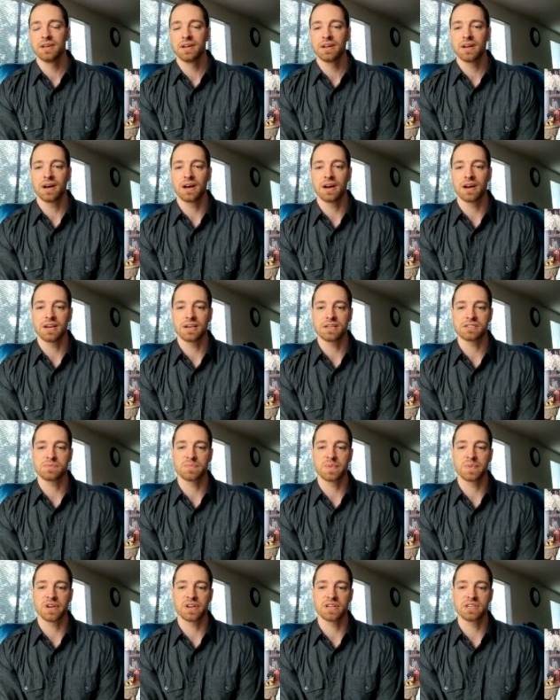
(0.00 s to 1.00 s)
uh,
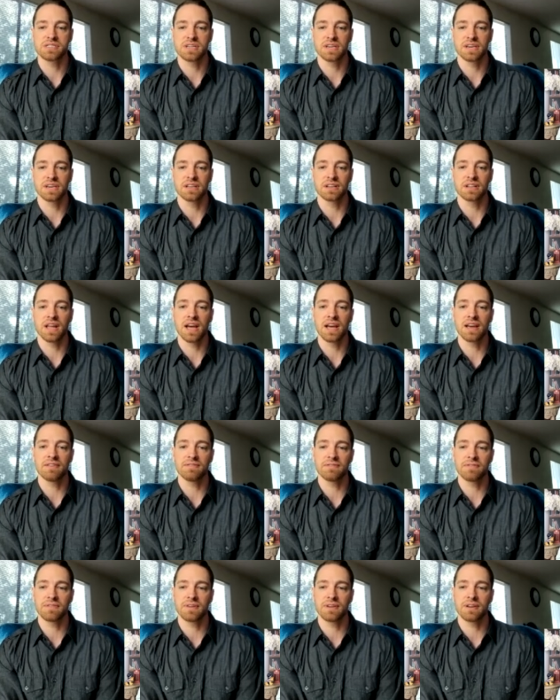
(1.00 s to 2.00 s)
experiencing in life.
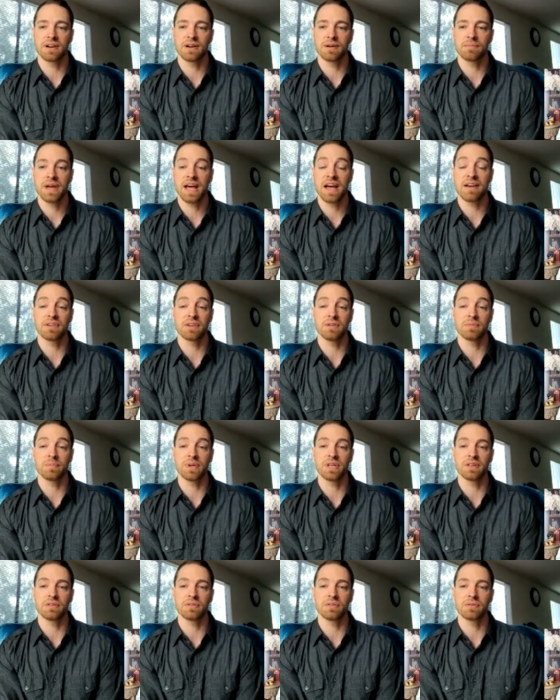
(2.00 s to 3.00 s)
Um, having
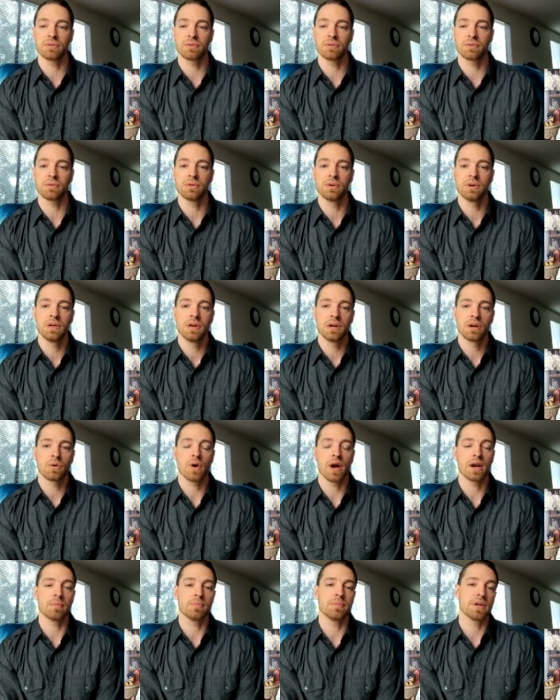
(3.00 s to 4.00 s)
been through
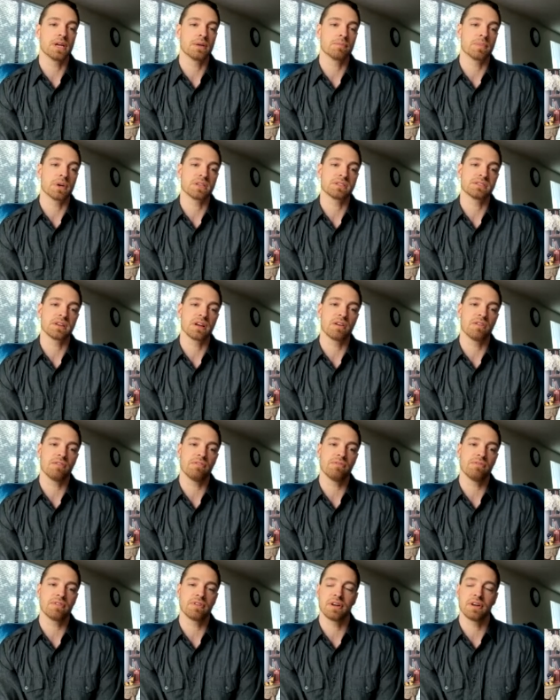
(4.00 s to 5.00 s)
quite a bit myself,
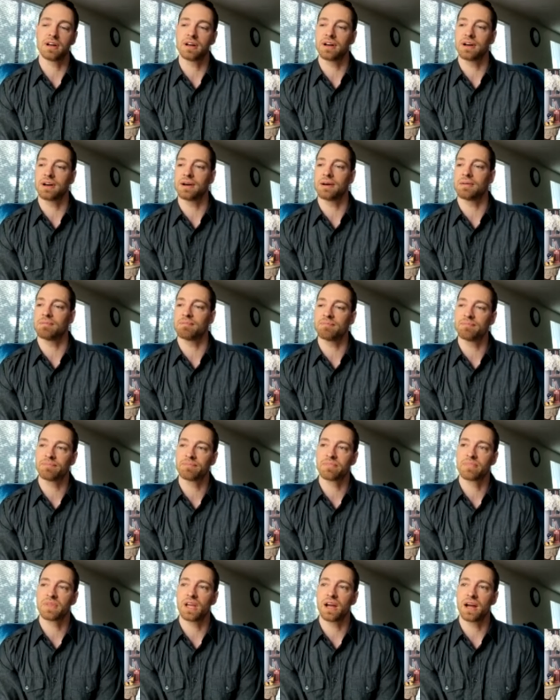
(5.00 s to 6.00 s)
um,
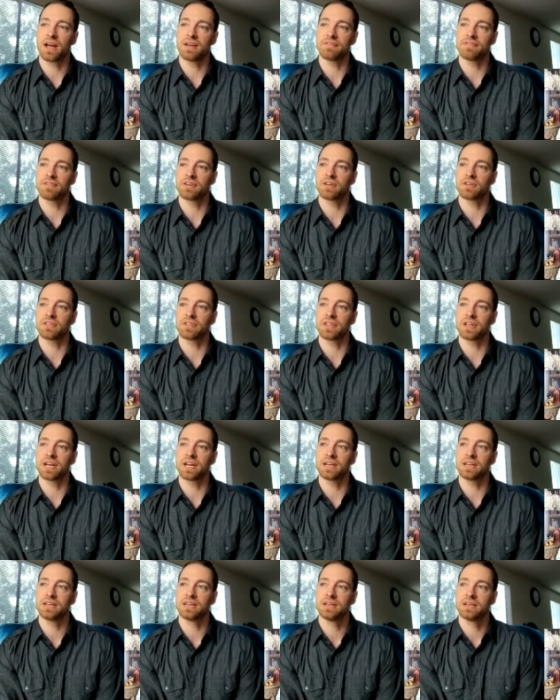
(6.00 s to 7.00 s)
I feel
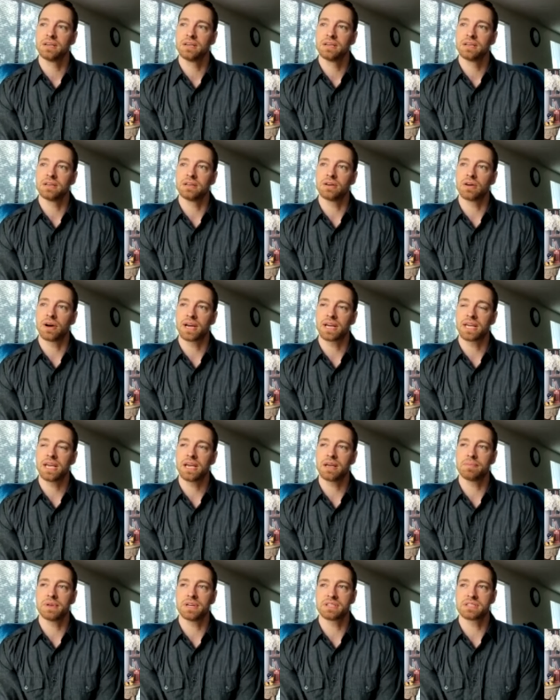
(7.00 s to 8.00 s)
that you know I
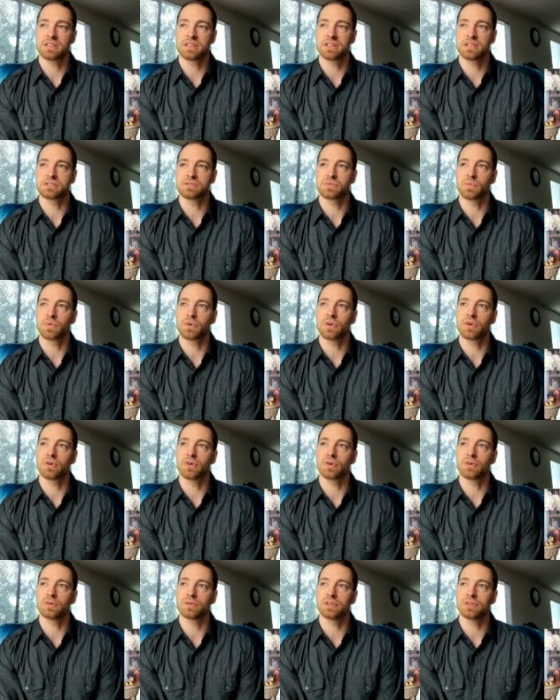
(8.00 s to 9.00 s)
came into this
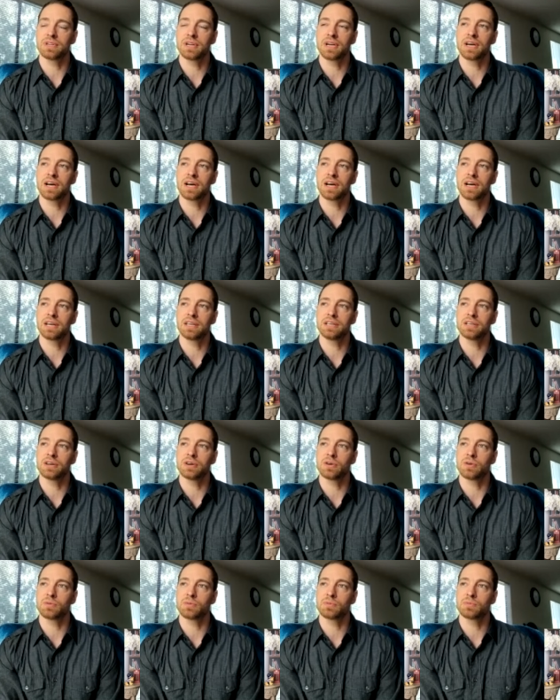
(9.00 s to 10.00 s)
world, uh, you
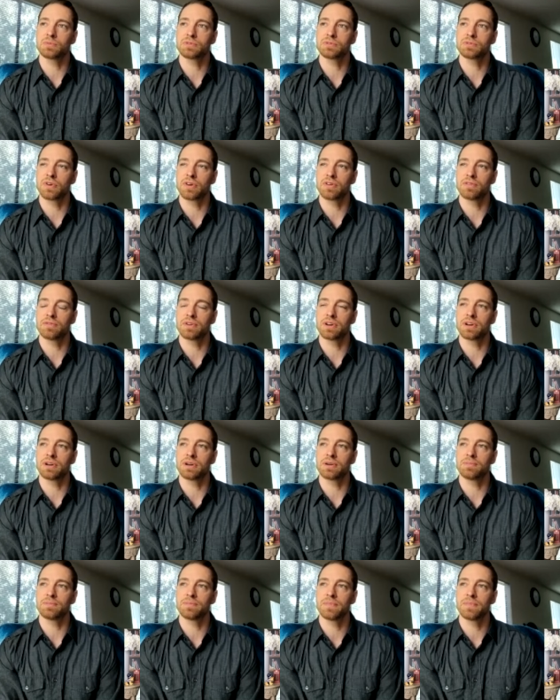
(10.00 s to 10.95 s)
know, sort of a